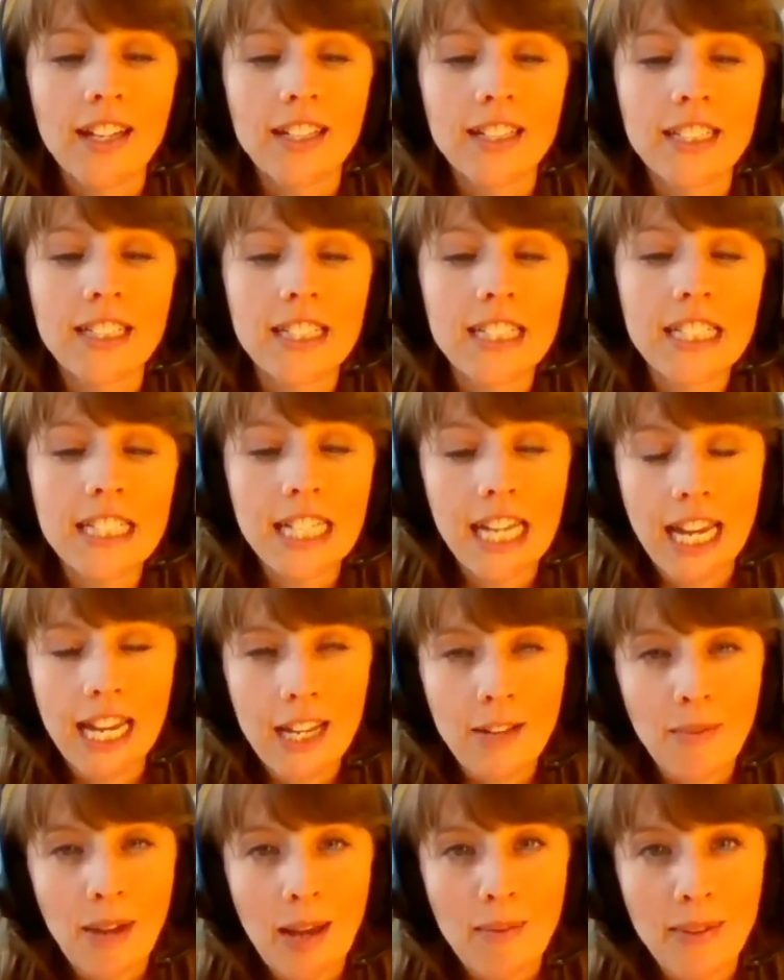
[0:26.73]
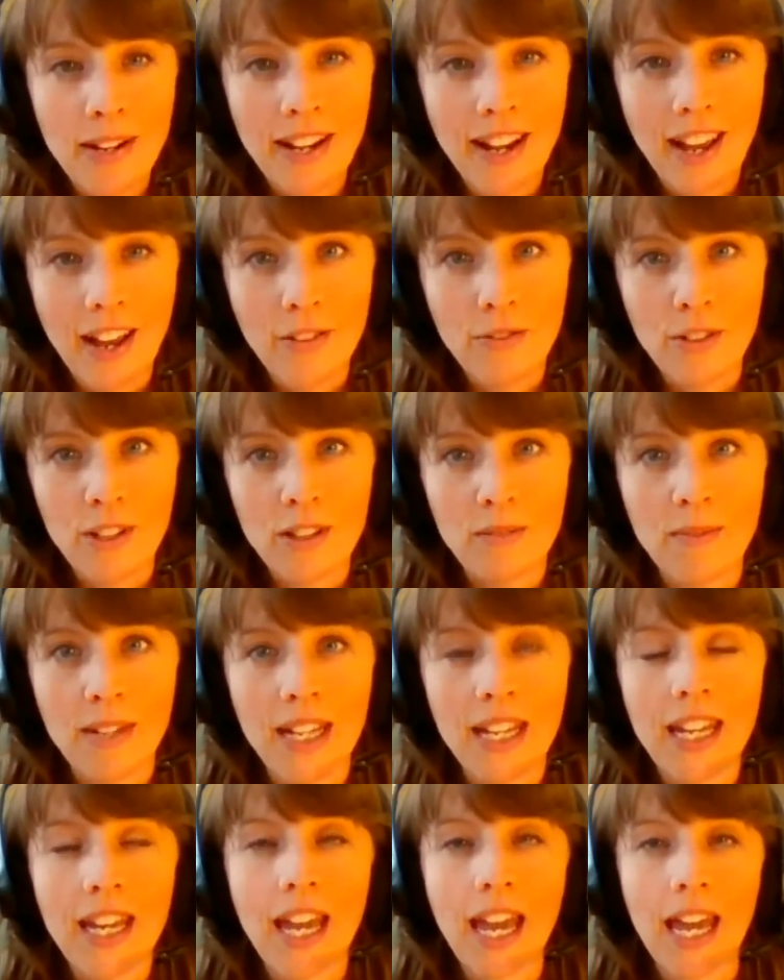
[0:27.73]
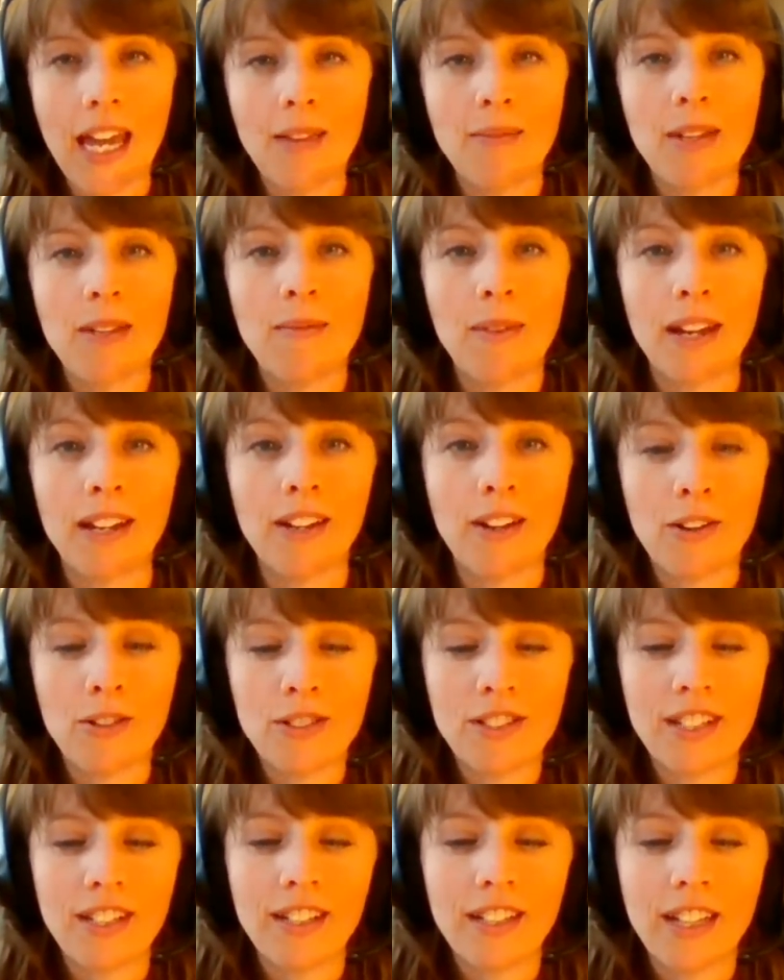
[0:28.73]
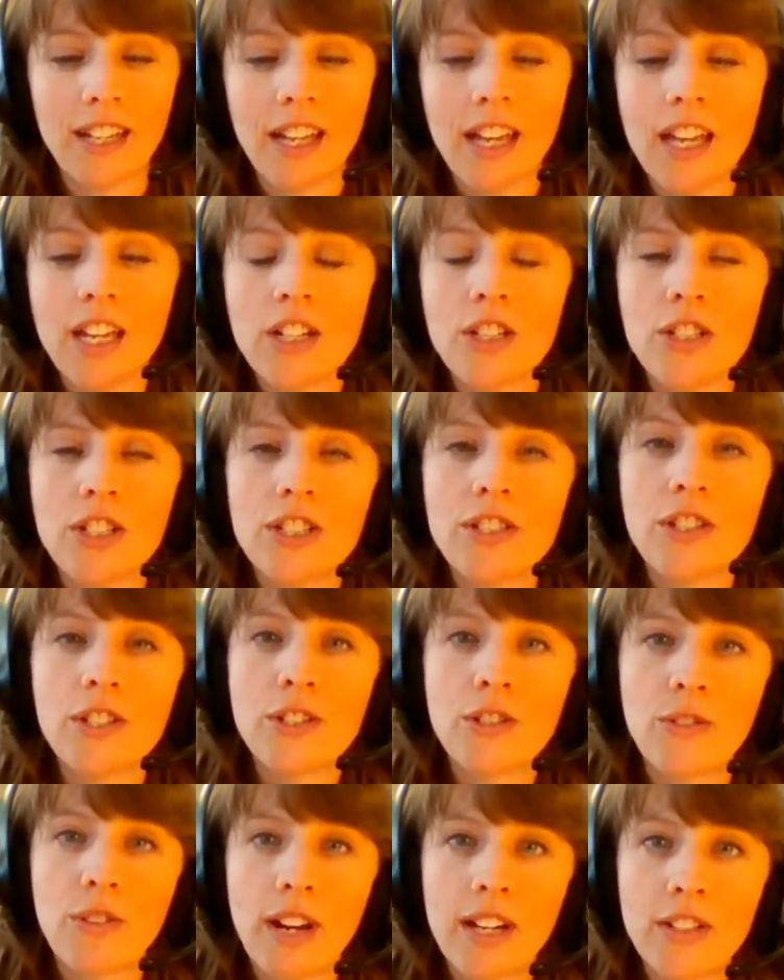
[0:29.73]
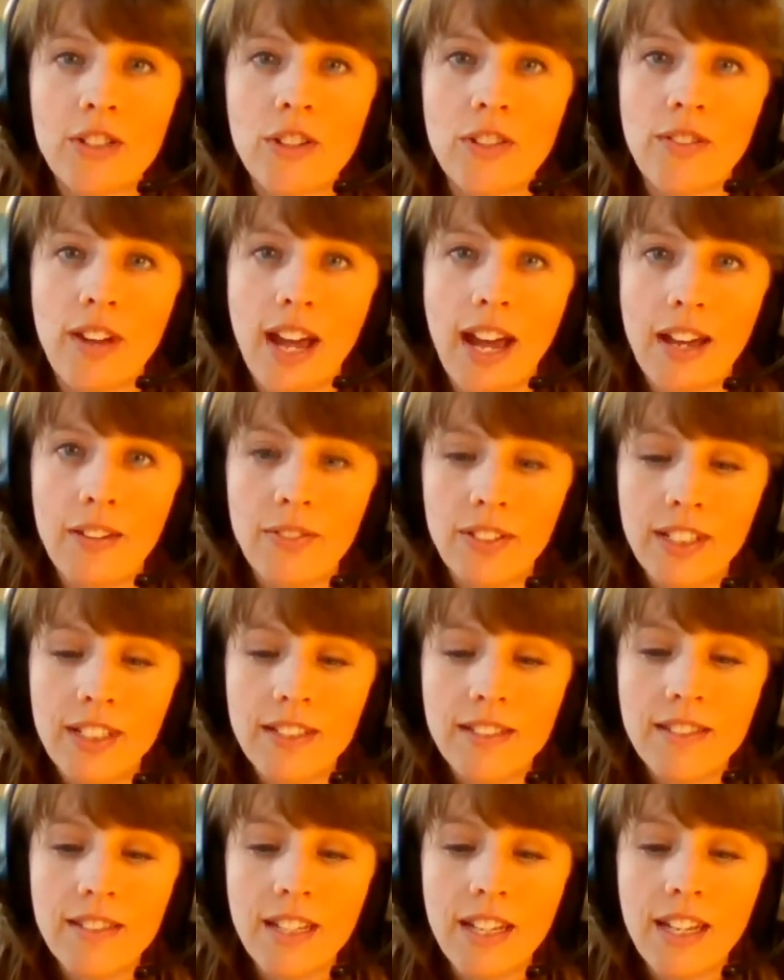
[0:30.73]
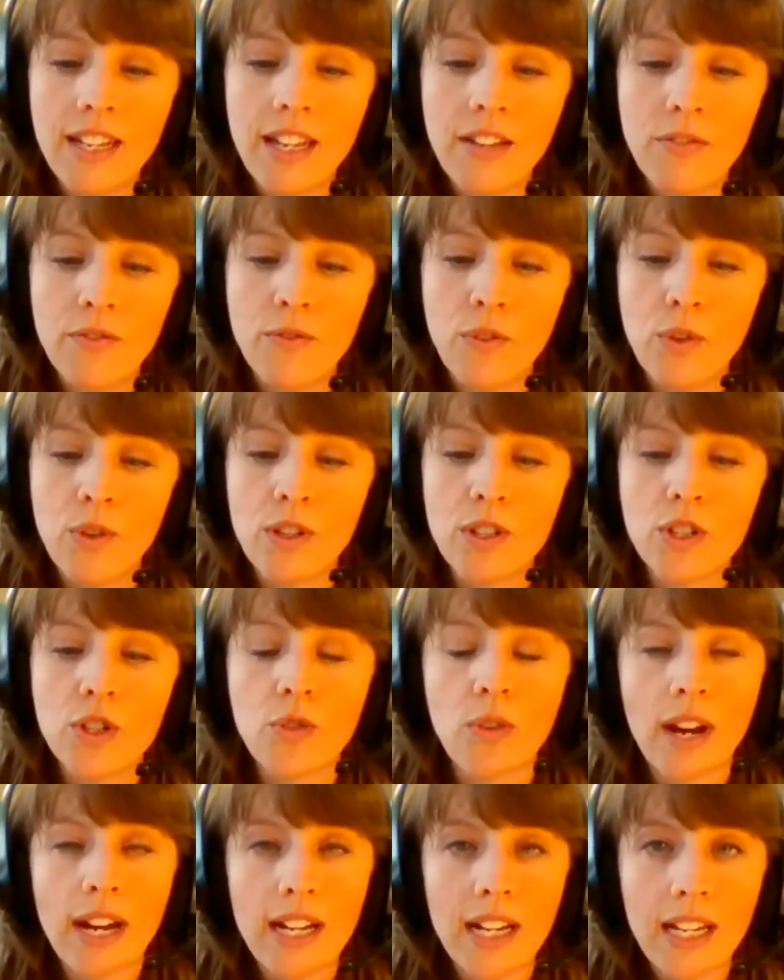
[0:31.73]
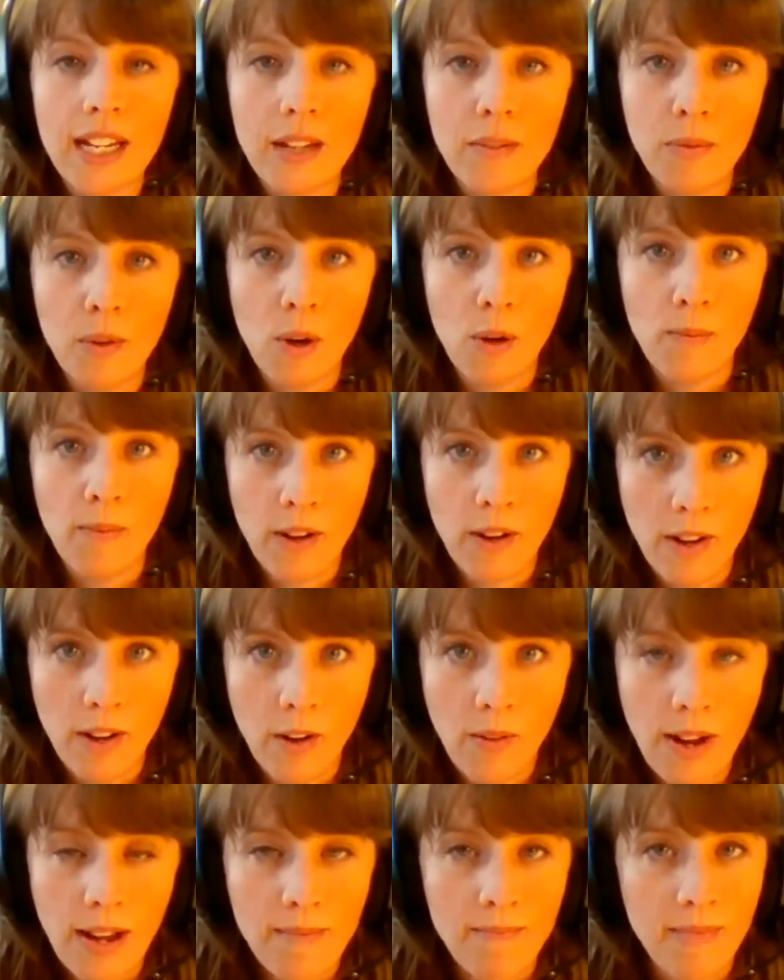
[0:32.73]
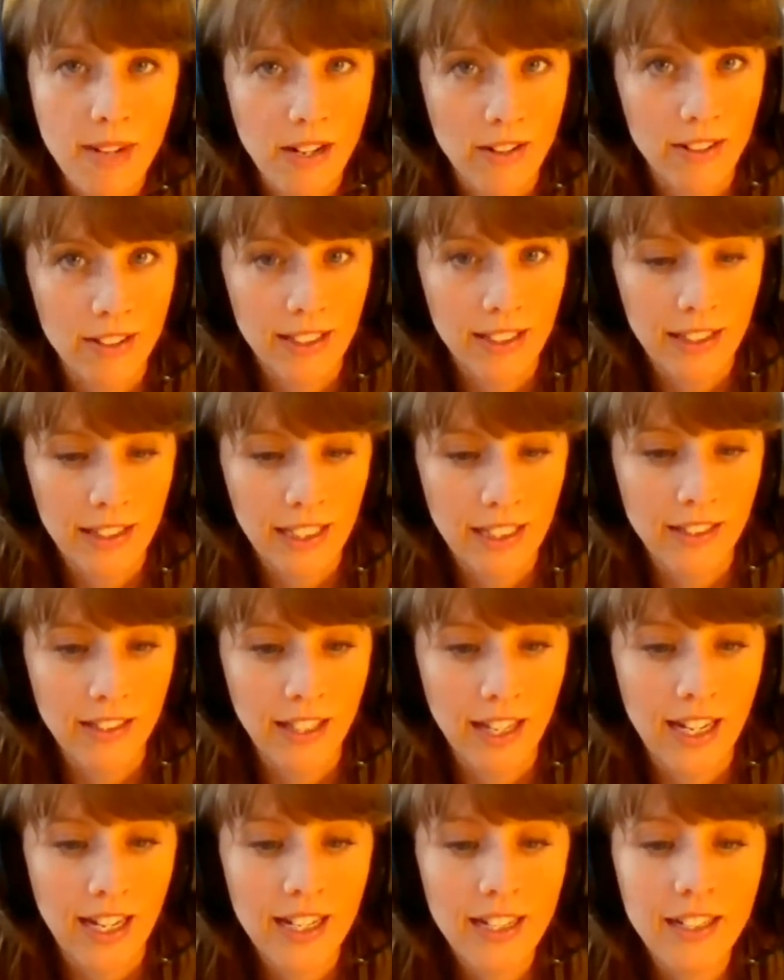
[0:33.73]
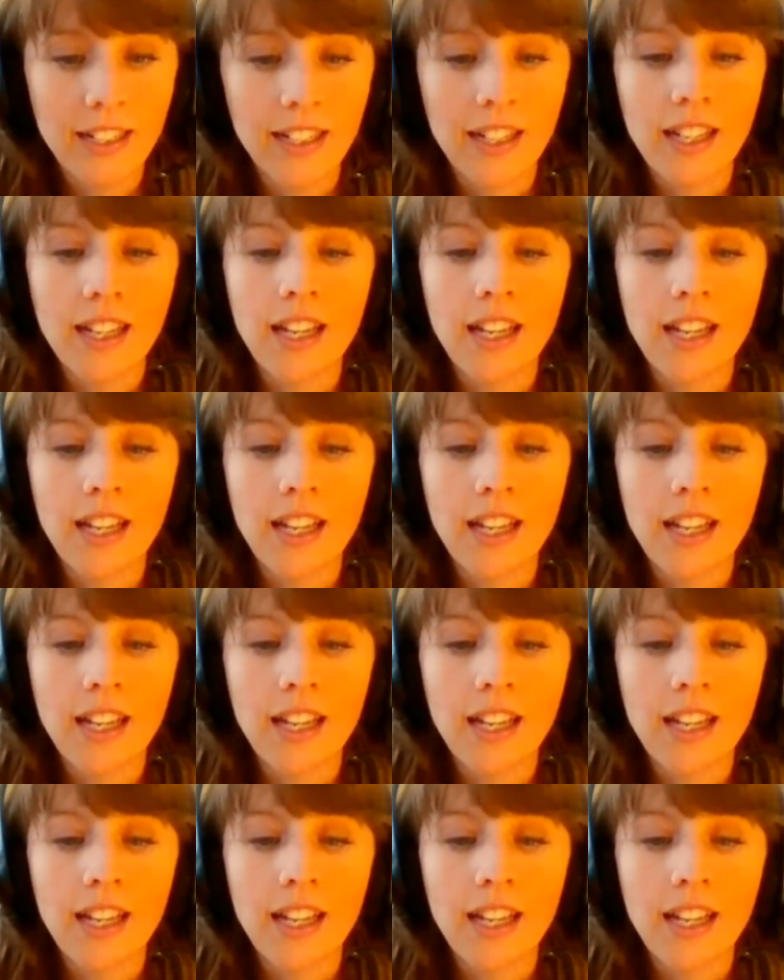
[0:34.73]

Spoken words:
Today, I'm happy to have with me Amy Petkovsek. She's the Director of Advocacy for Training and Pro Bono at Maryland Legal Aid.